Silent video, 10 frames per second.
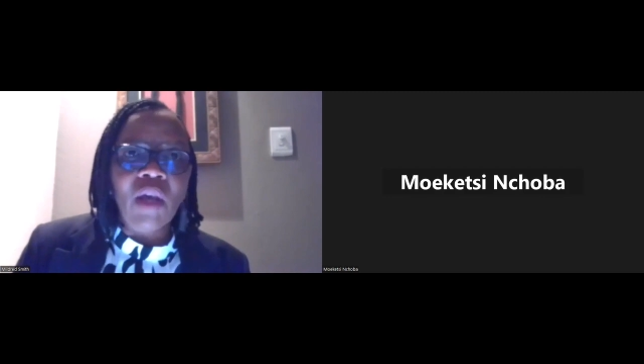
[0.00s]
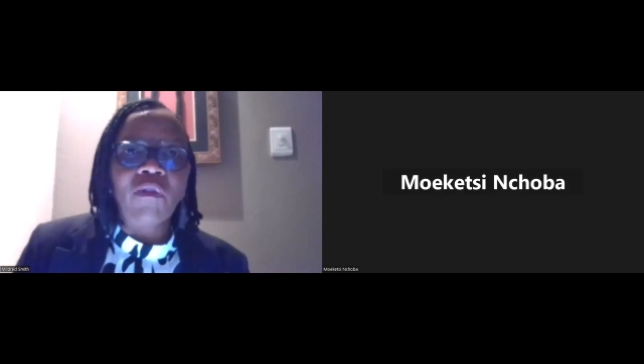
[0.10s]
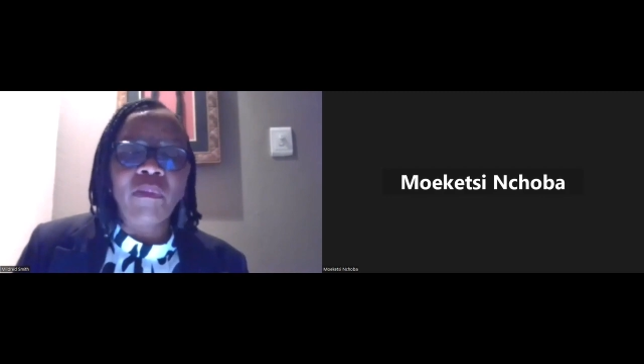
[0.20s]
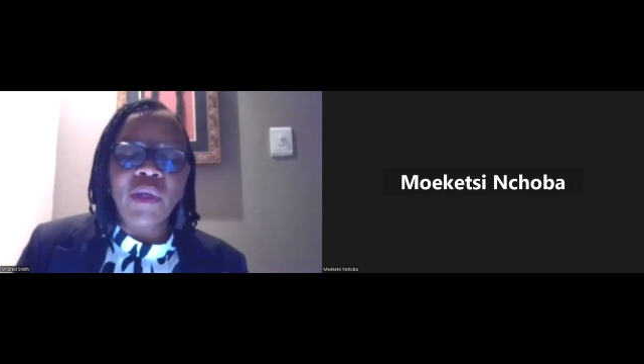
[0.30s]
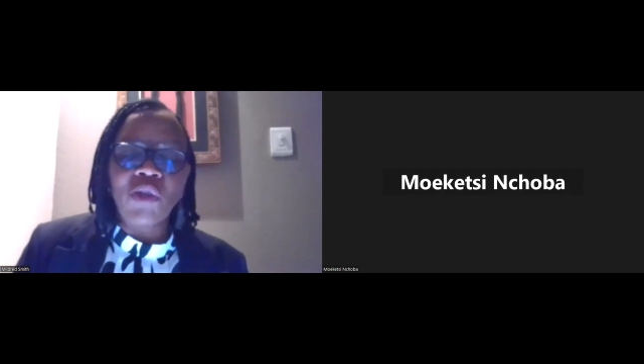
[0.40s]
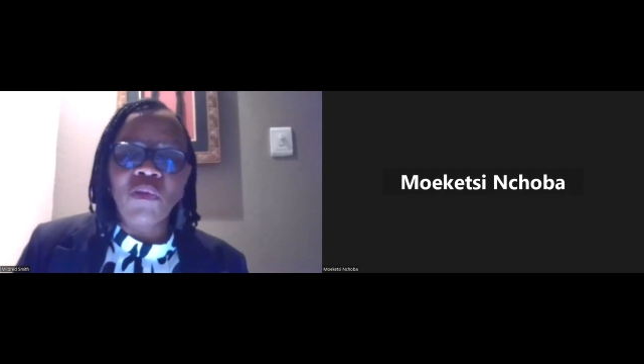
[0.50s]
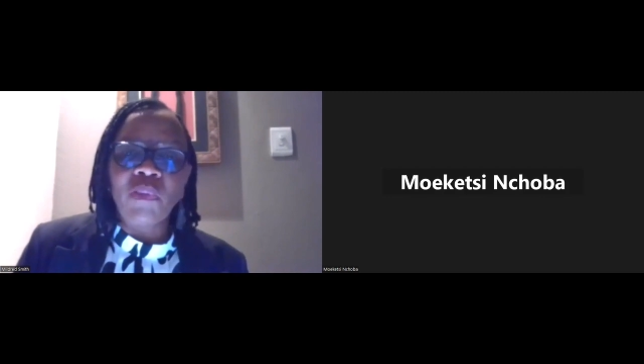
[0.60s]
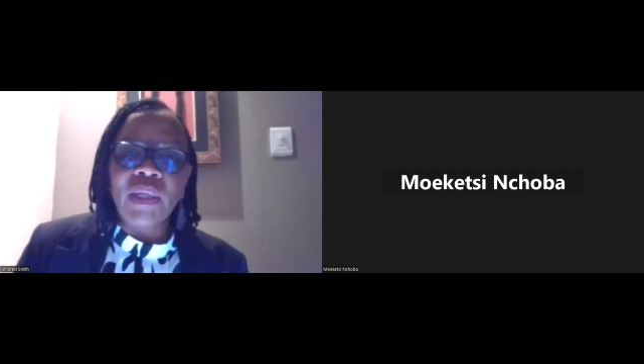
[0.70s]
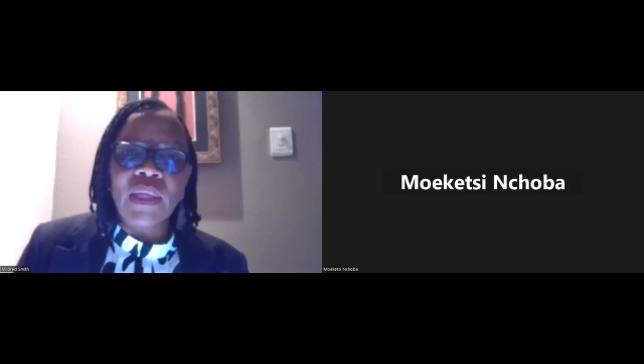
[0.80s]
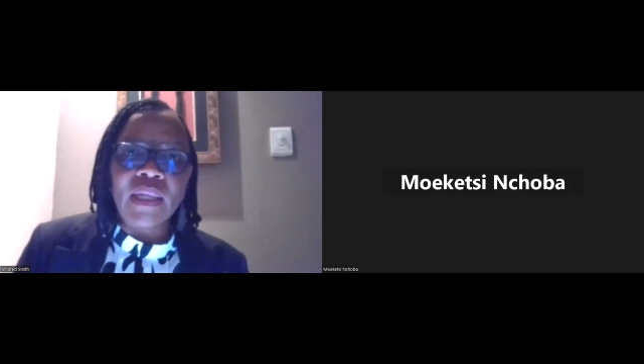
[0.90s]
from me to
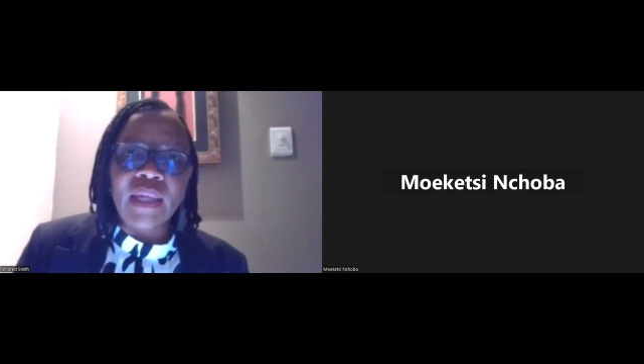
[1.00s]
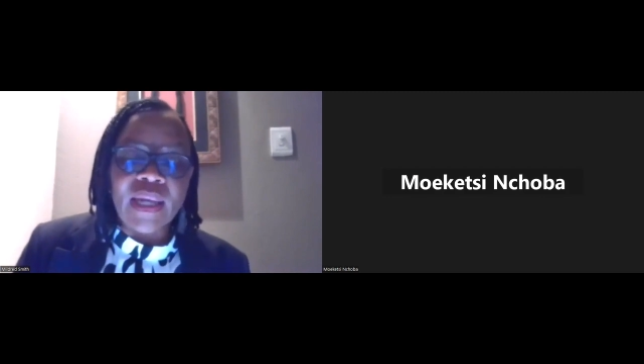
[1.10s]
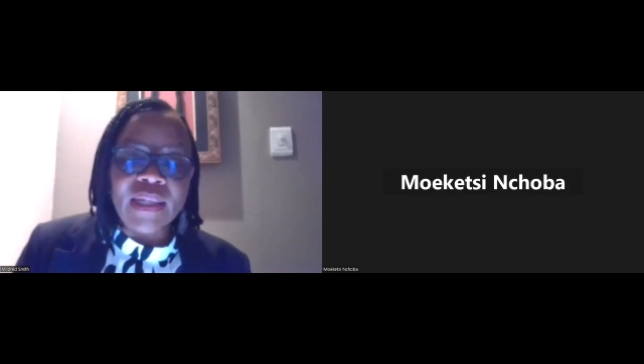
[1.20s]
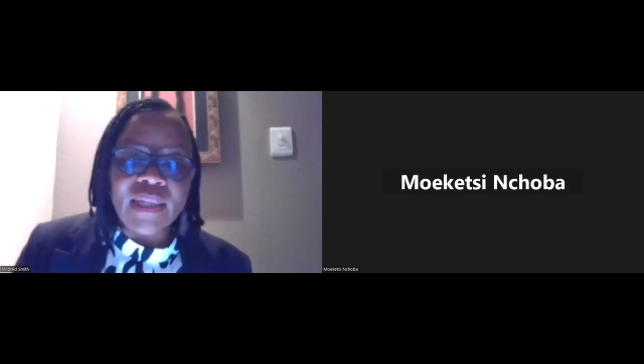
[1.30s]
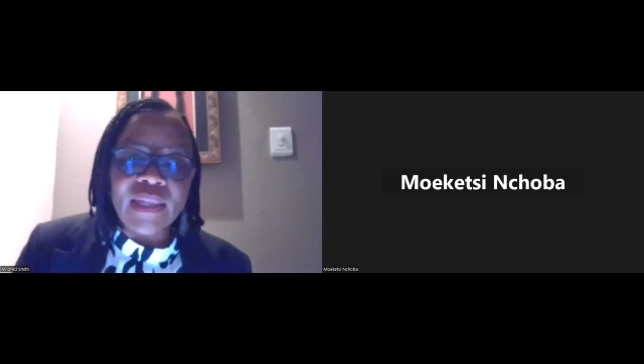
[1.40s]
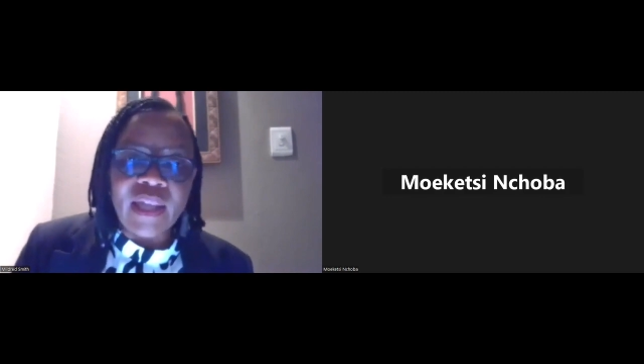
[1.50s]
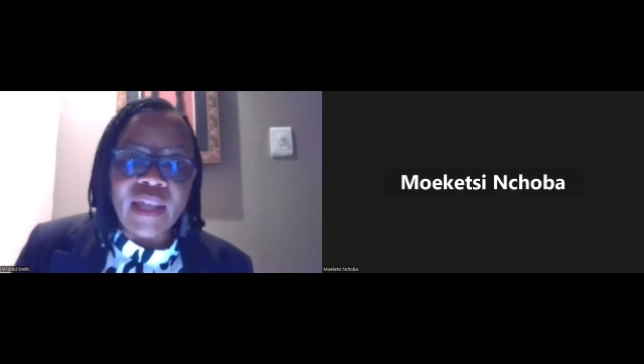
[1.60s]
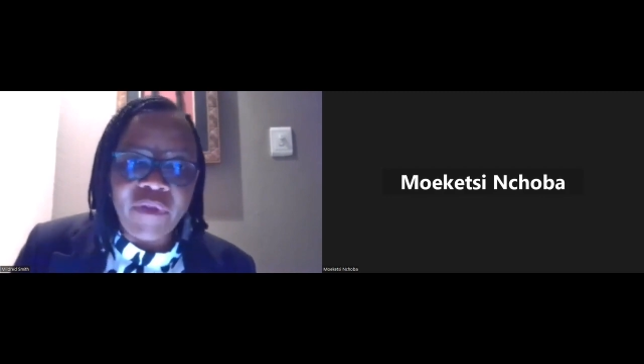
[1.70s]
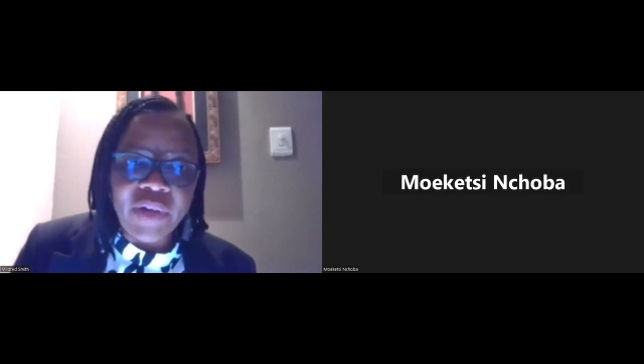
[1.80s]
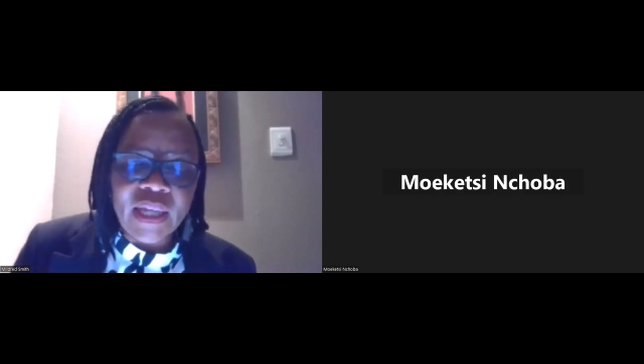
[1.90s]
be in class
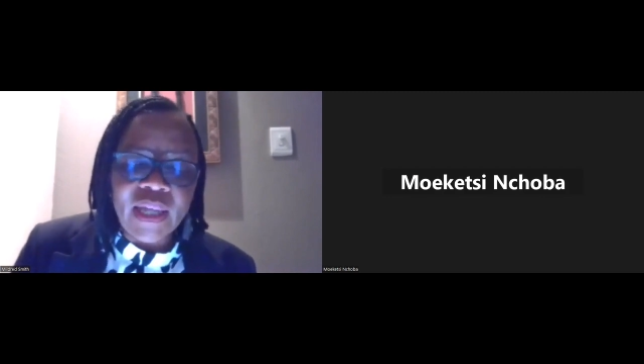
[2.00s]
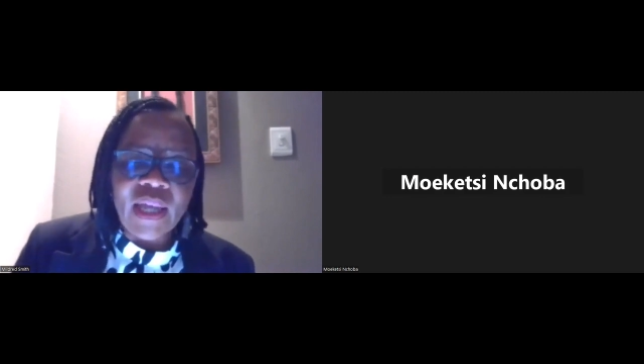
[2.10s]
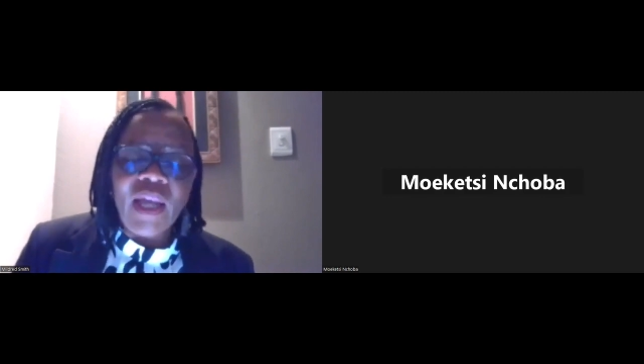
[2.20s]
every day,